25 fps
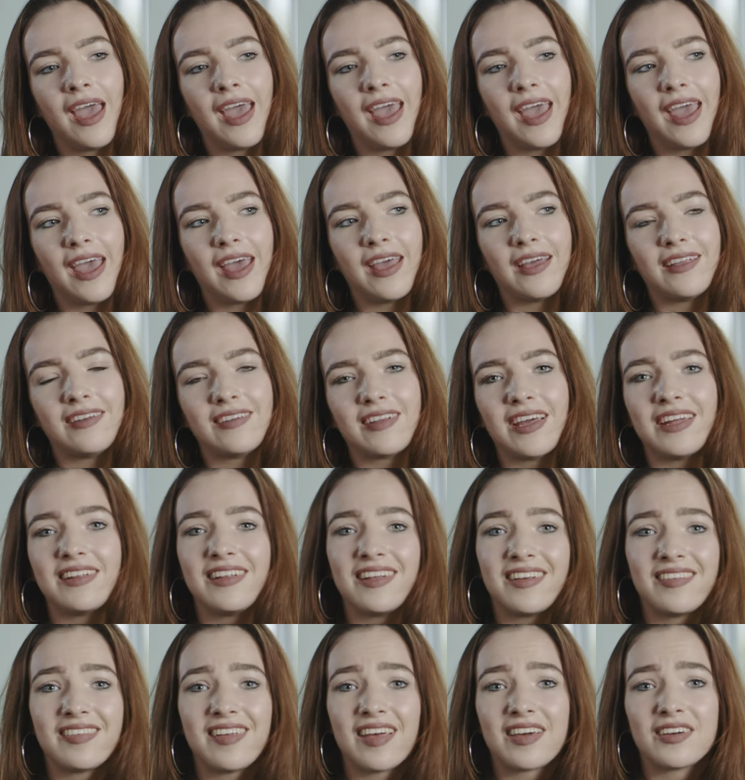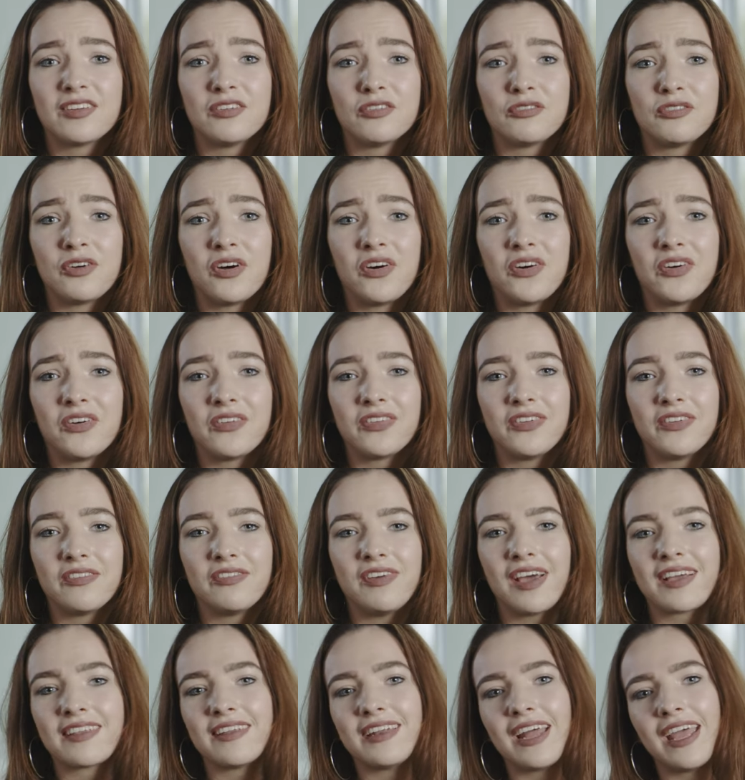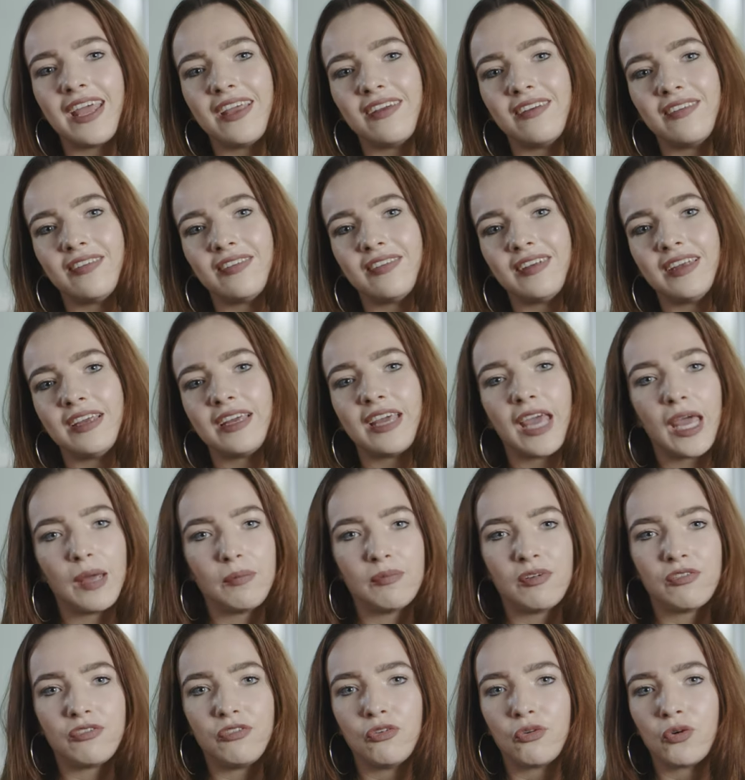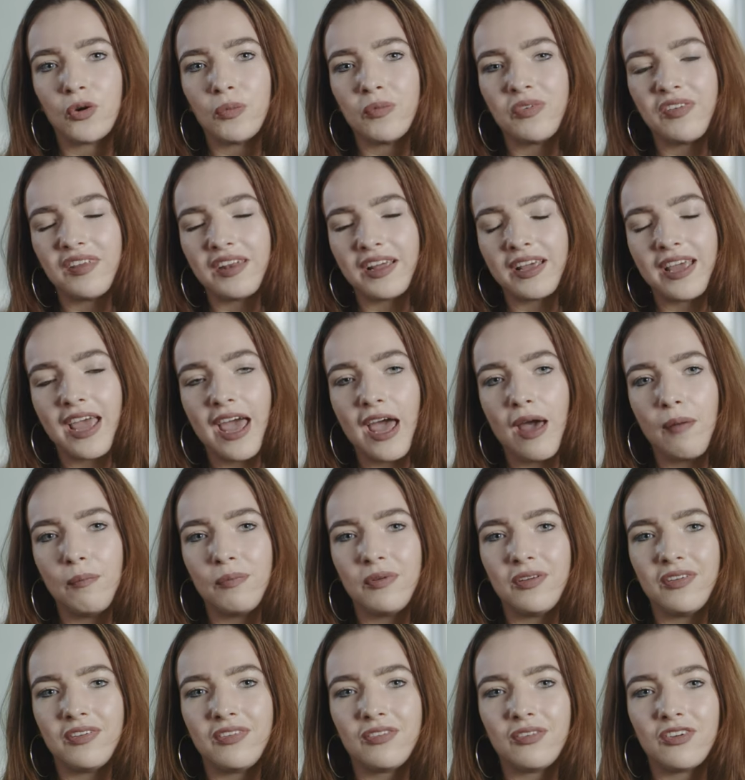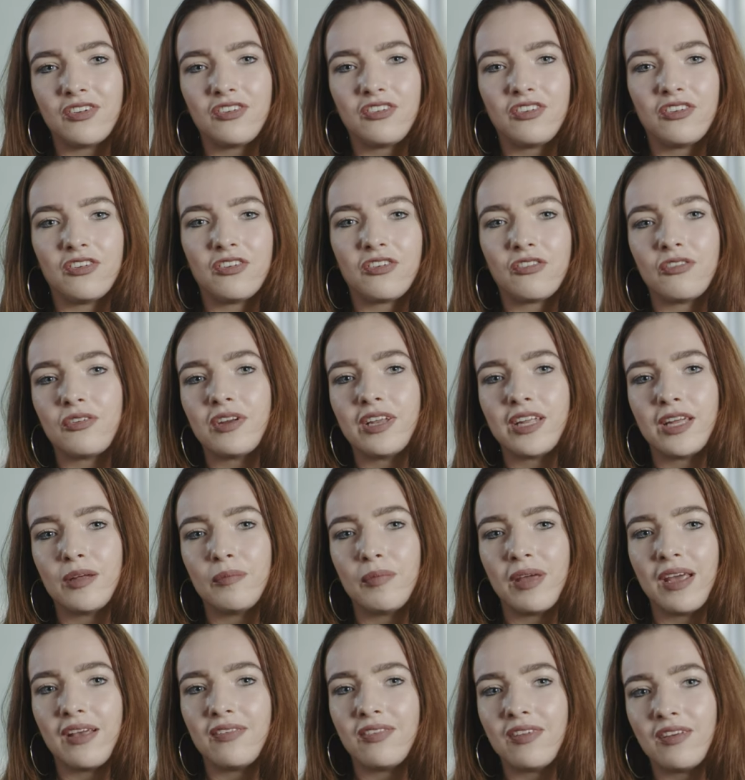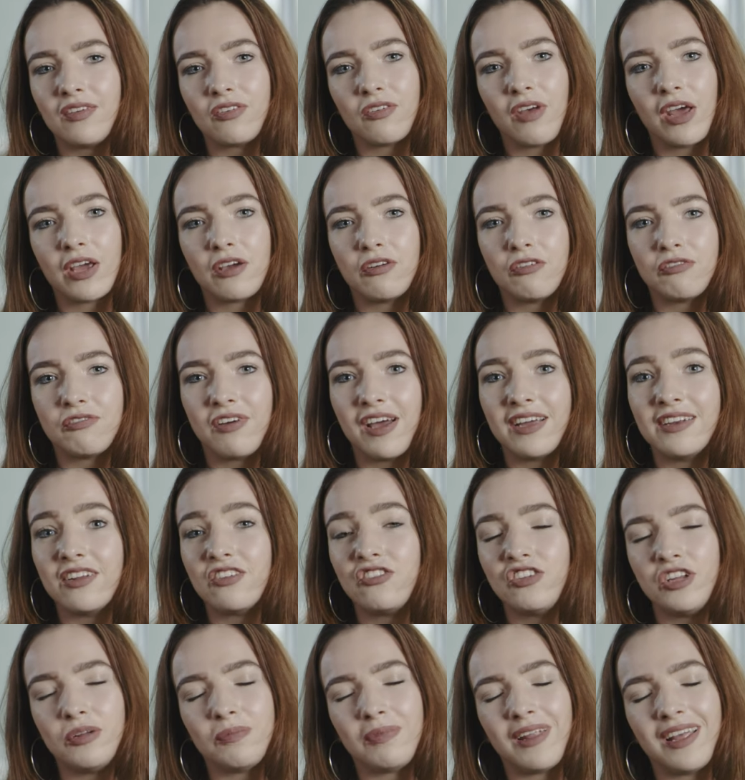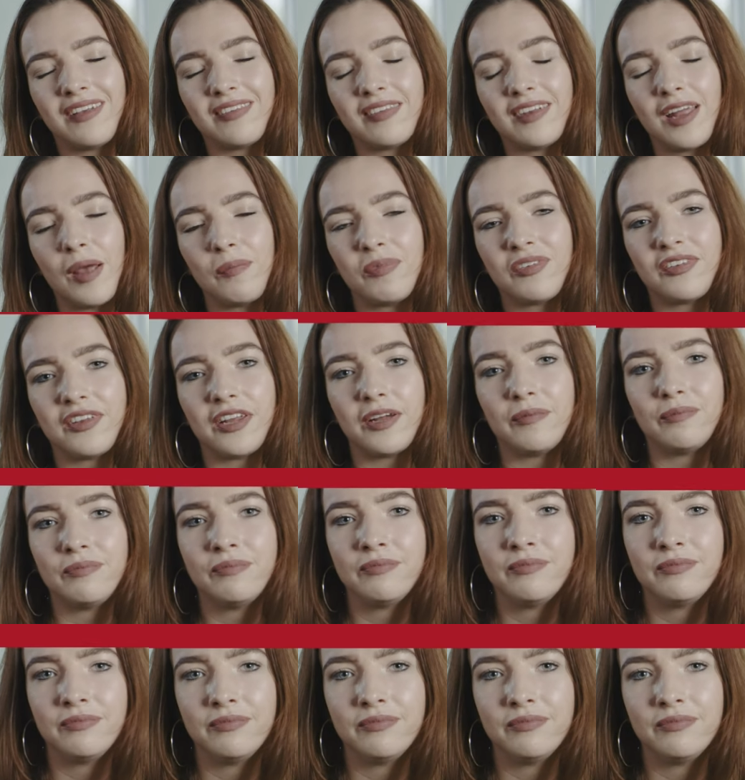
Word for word: And I think second of all, the fact that AUC came with dorms and a campus was just really amazing, so I could find a cheap place in Amsterdam.